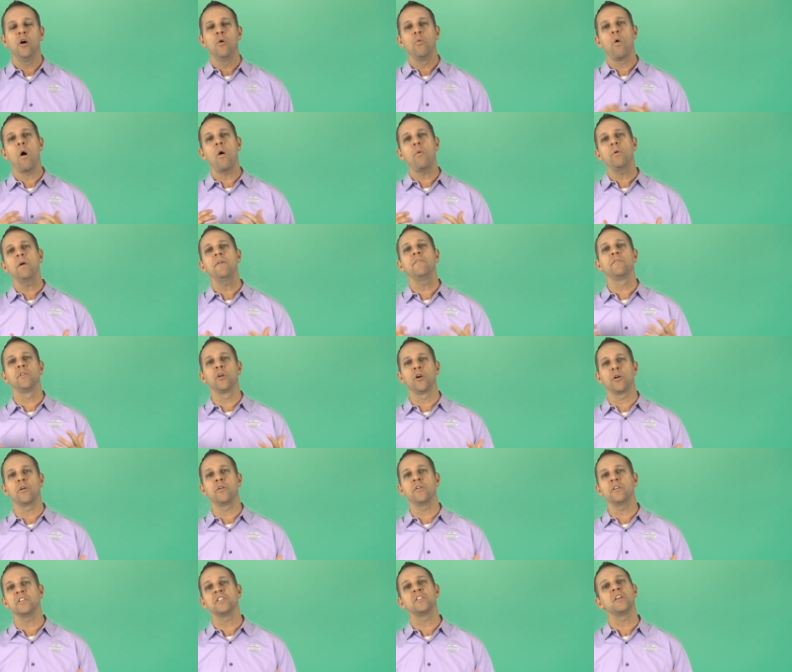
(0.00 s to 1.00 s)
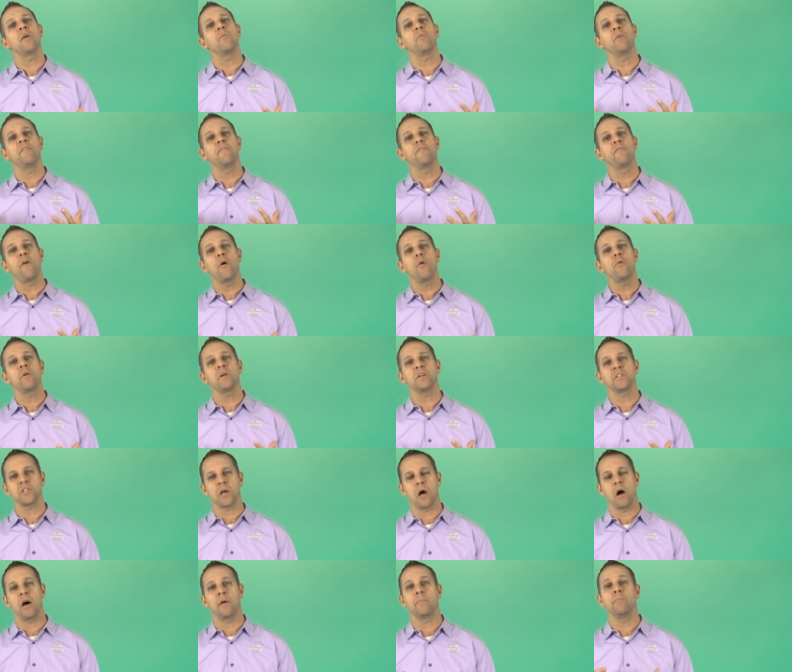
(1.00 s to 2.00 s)
What we've learned is that we
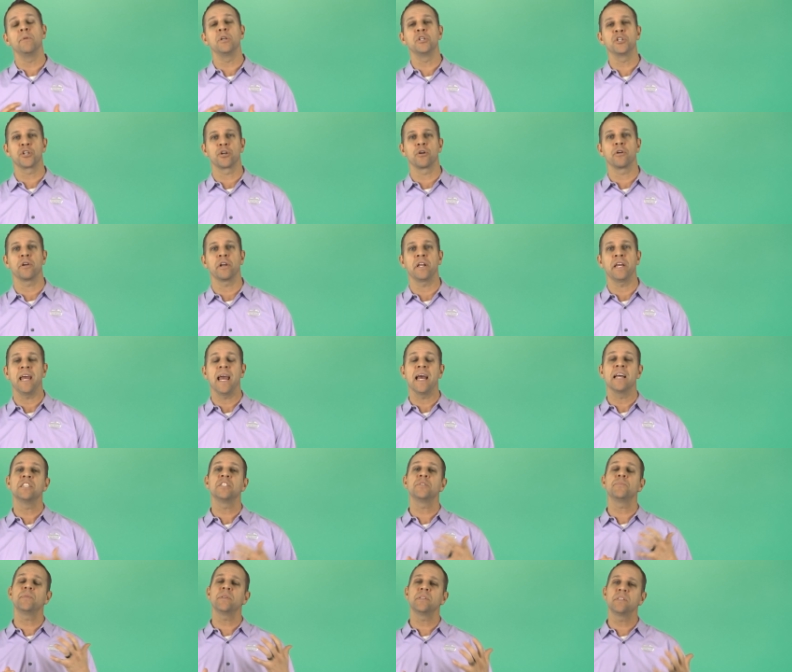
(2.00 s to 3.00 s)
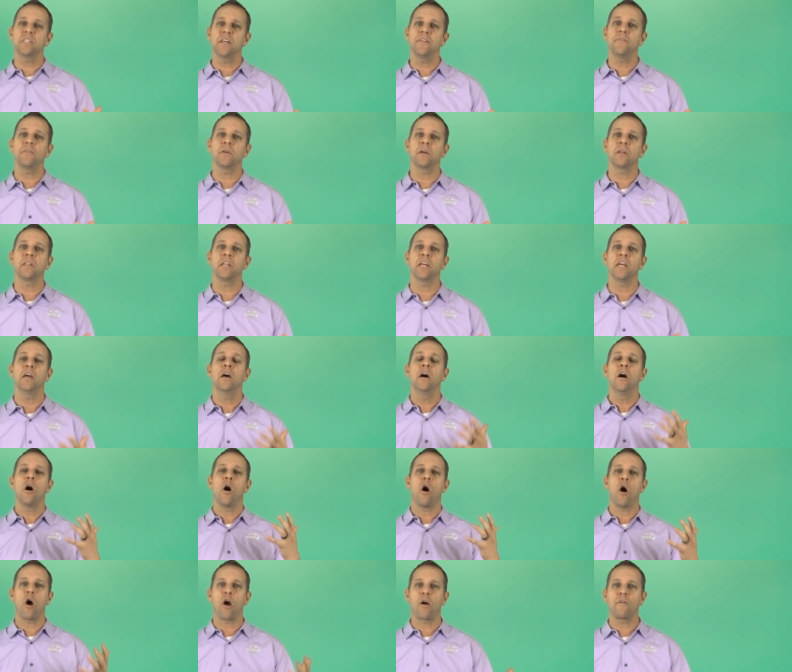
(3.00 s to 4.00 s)
focus on maturity and specifically
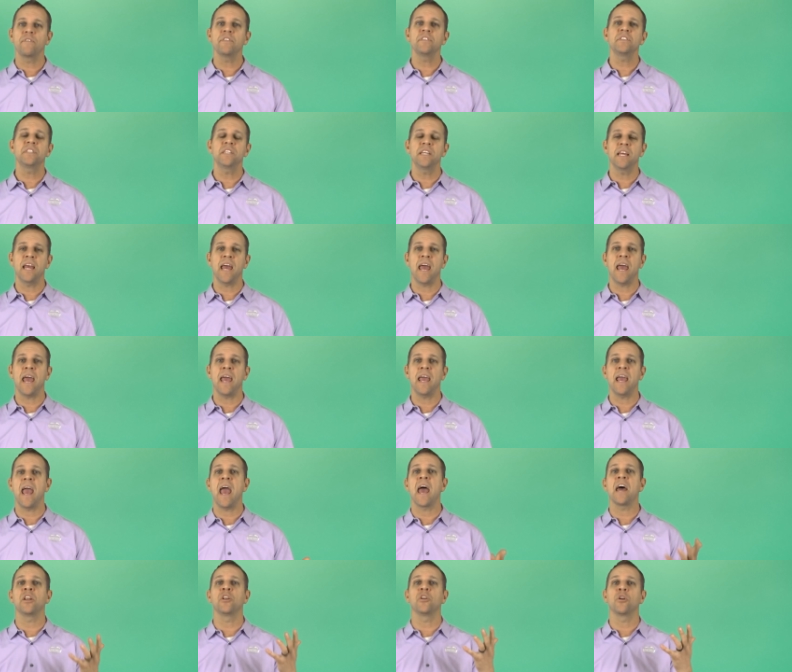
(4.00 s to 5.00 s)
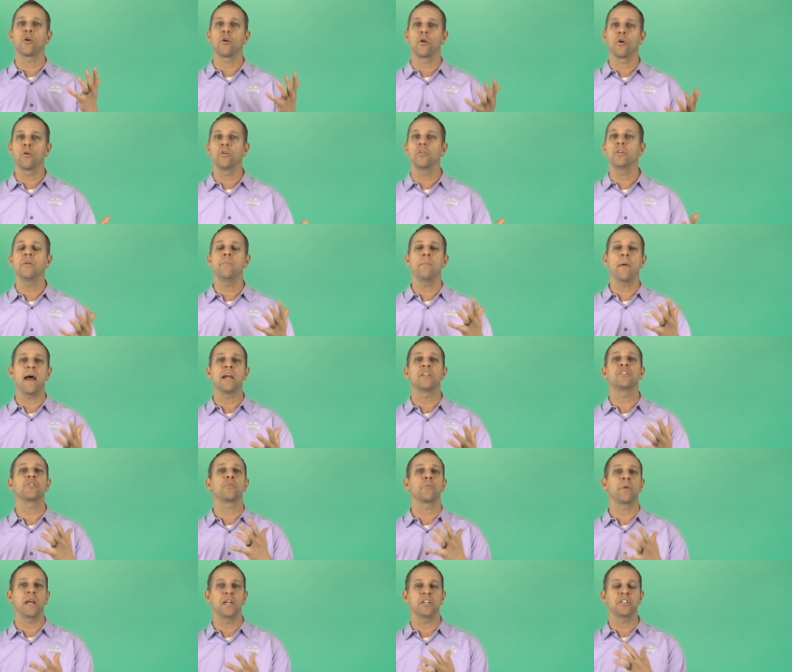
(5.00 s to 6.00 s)
harvesting hay at an early
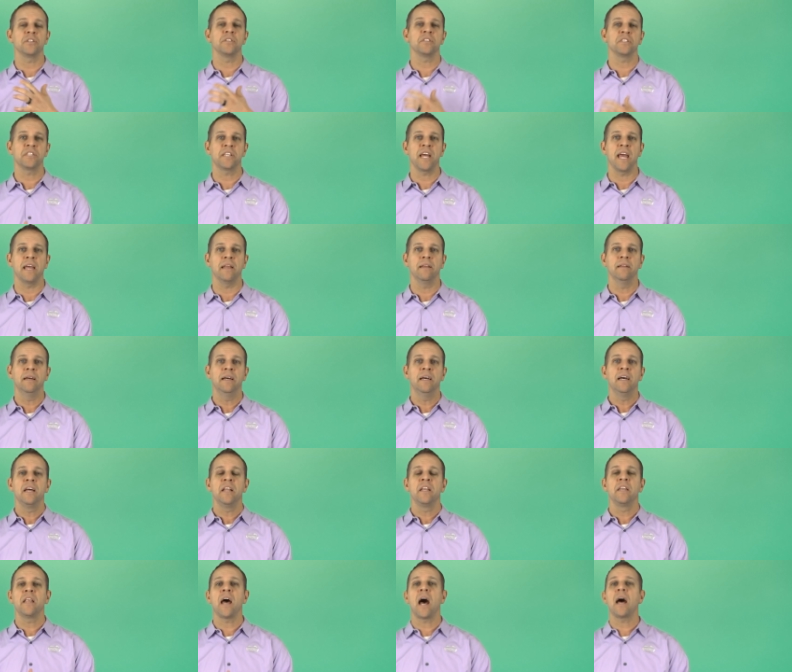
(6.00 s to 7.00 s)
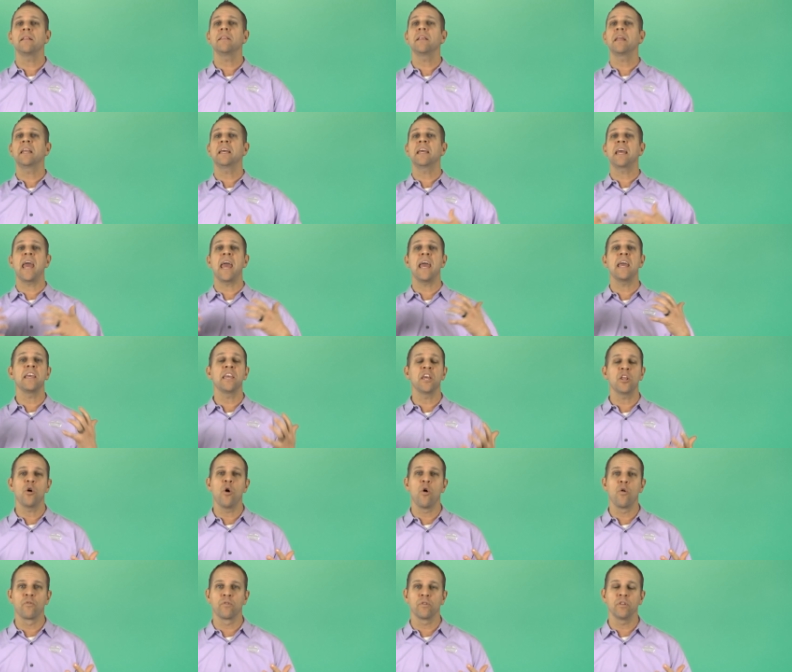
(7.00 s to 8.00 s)
maturation state not letting hay
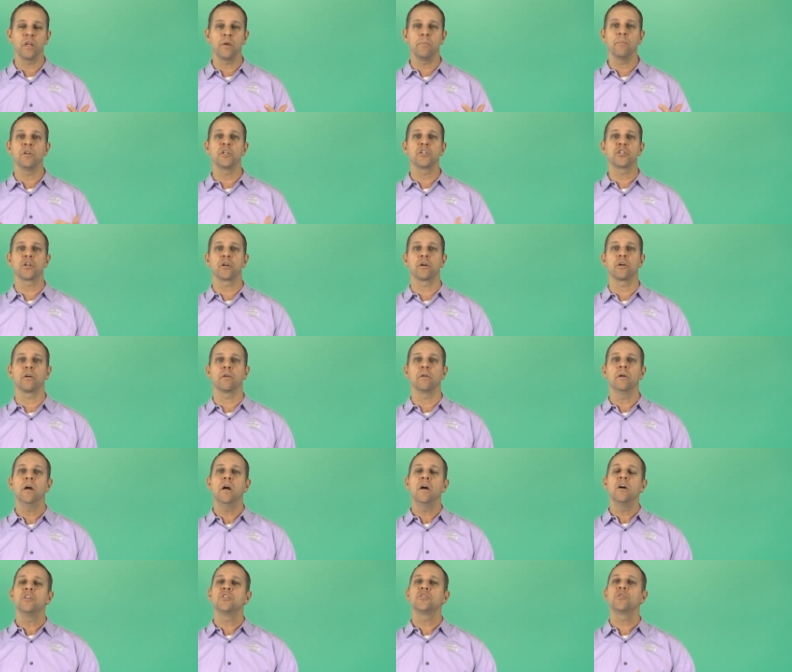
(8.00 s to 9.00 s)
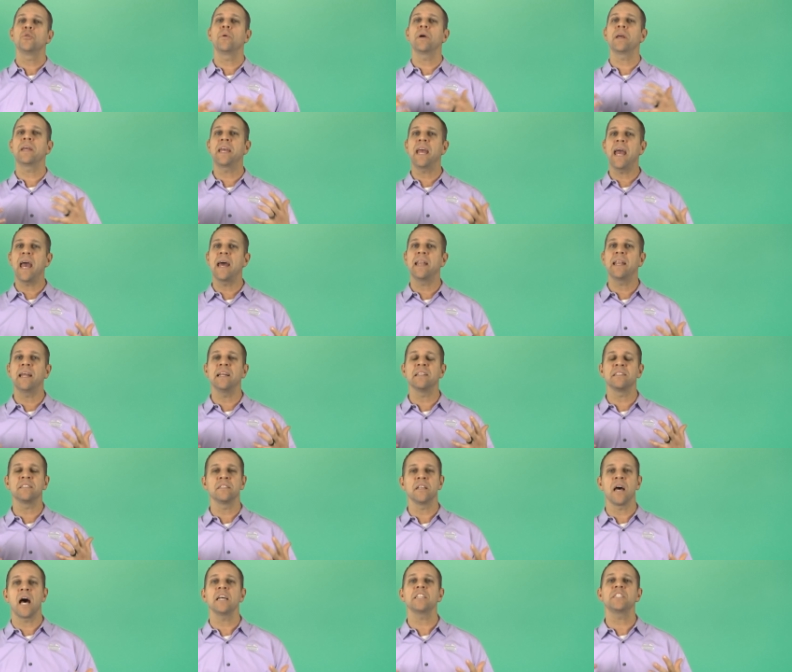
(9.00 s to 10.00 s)
get overly mature. So again,
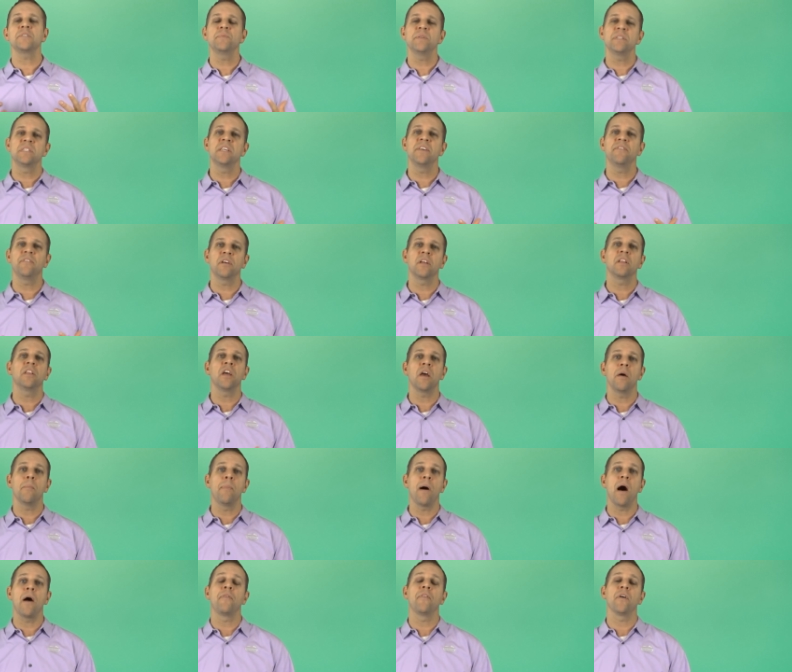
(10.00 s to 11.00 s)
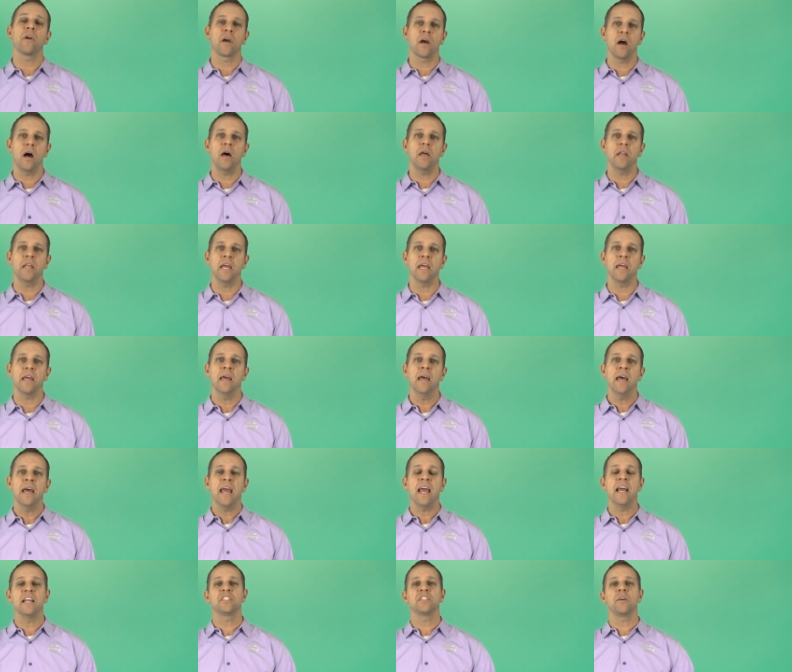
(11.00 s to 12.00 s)
it's not specifically about the cutting,
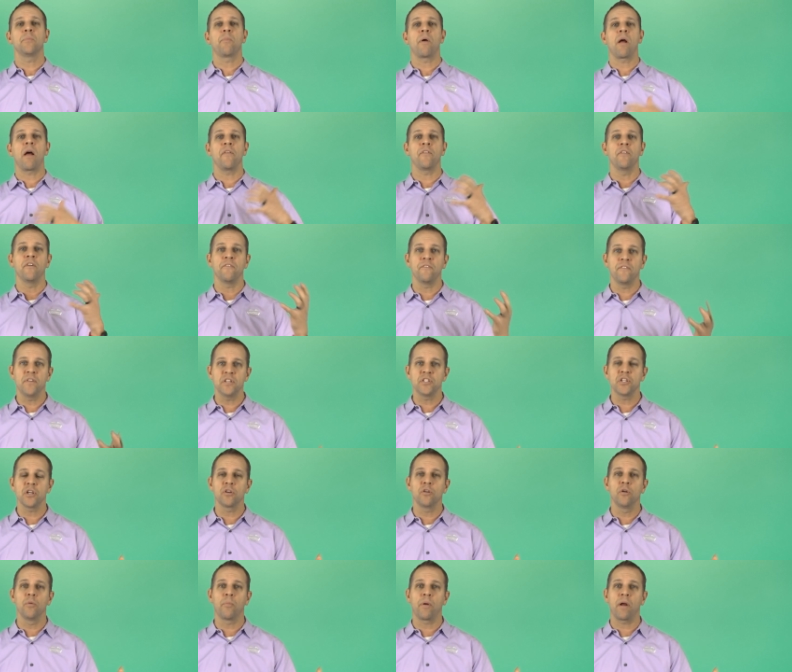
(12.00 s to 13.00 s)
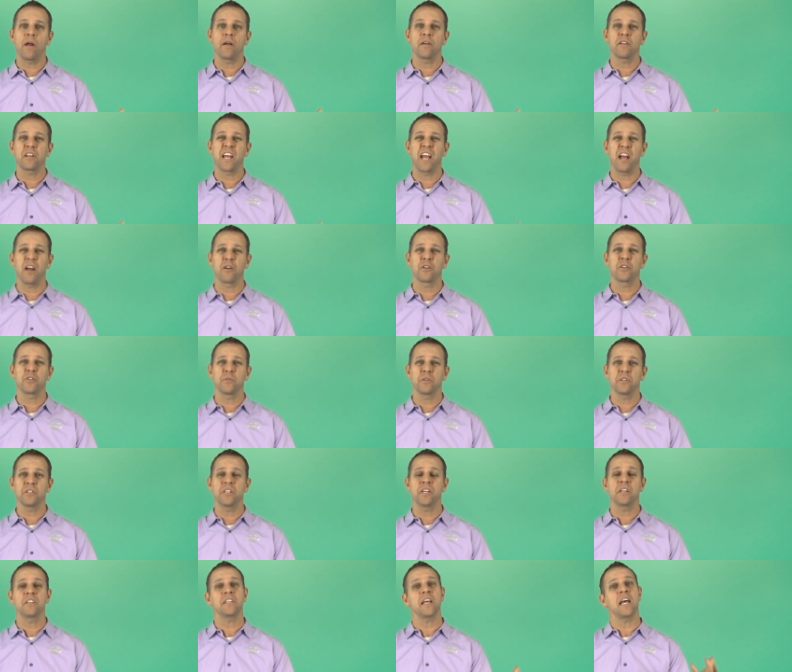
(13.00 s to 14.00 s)
it's about the physical
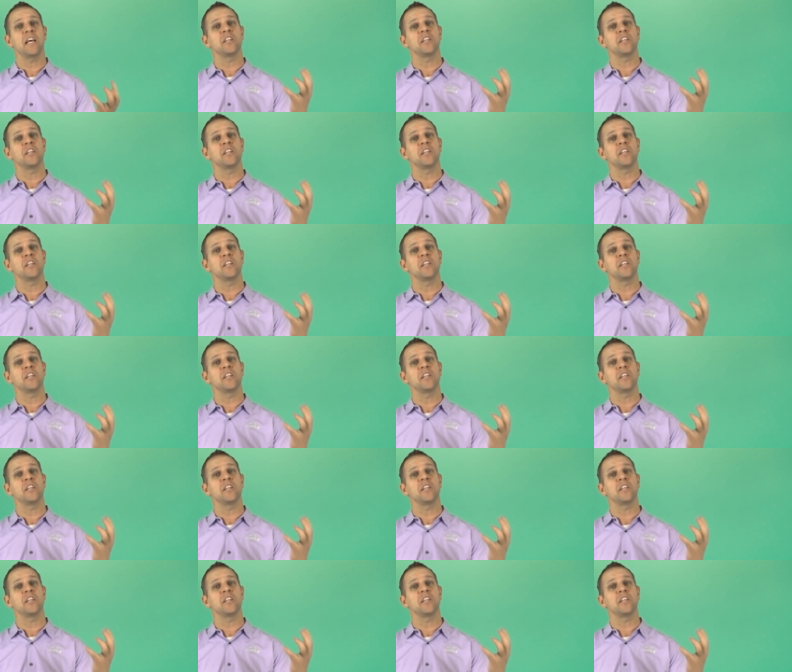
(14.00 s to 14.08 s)
characteristics